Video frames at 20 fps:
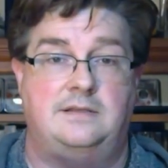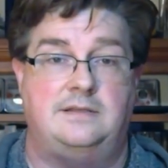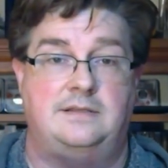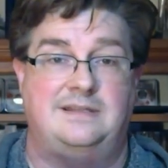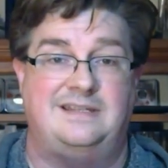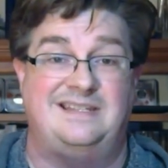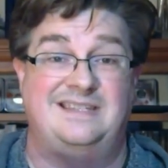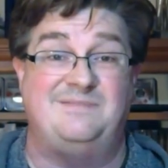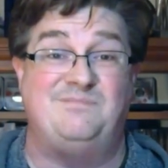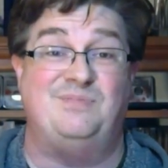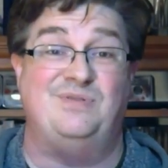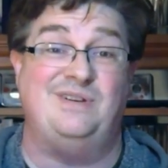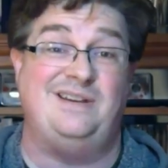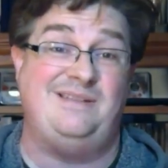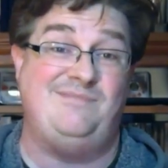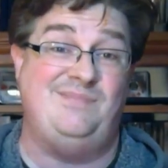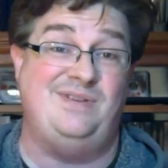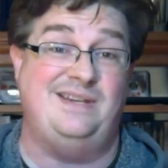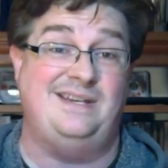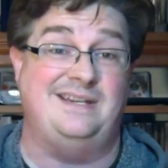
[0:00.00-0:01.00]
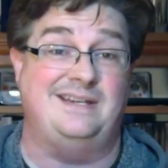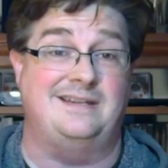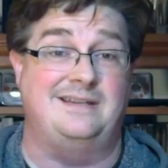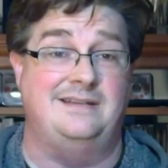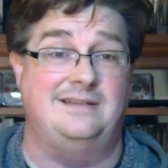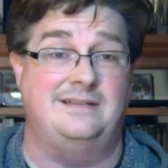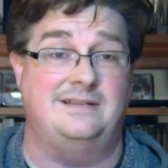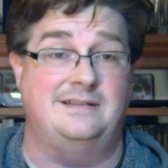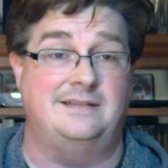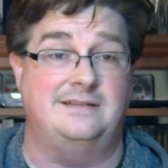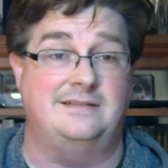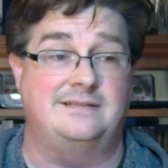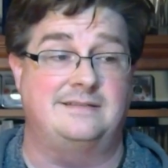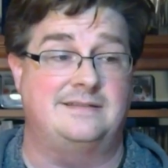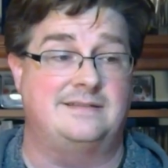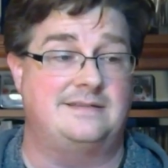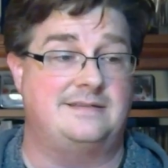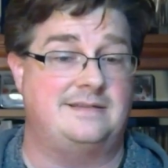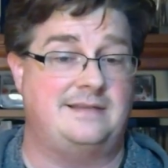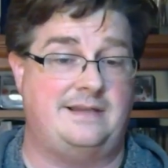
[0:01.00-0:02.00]
it's pretty big.
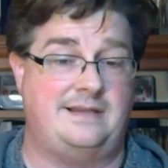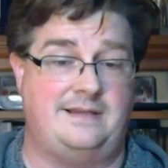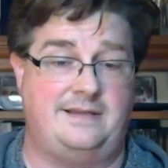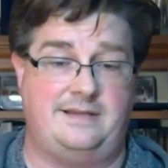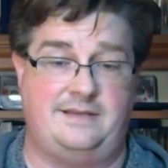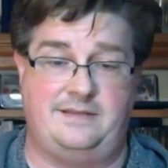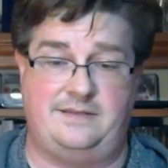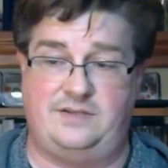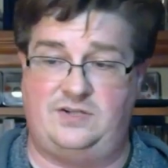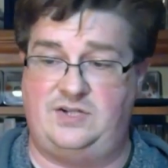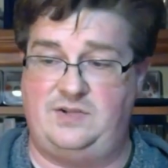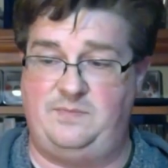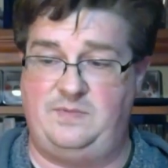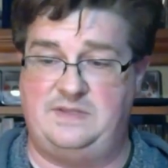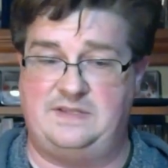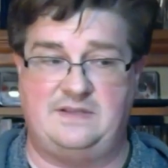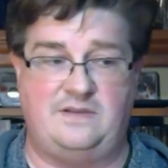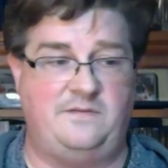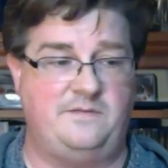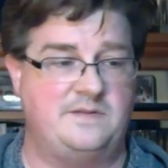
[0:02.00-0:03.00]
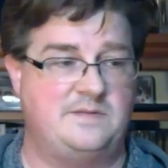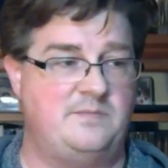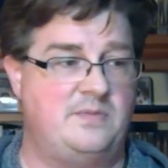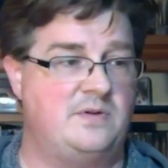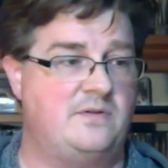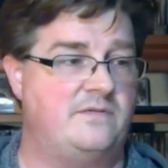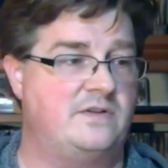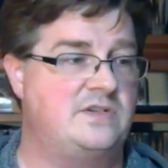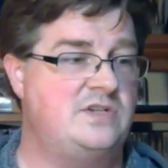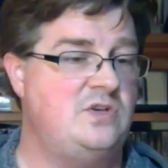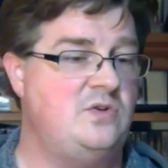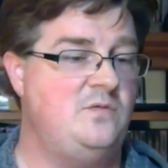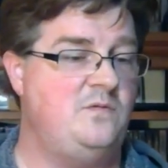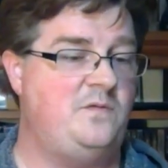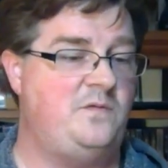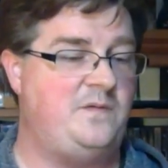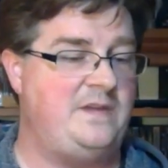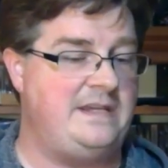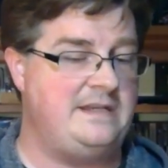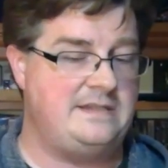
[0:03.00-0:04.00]
It's the ship itself is a bit over 2
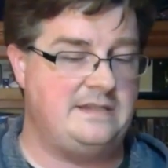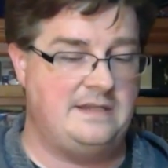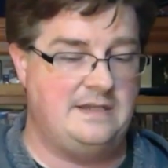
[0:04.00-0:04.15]
feet.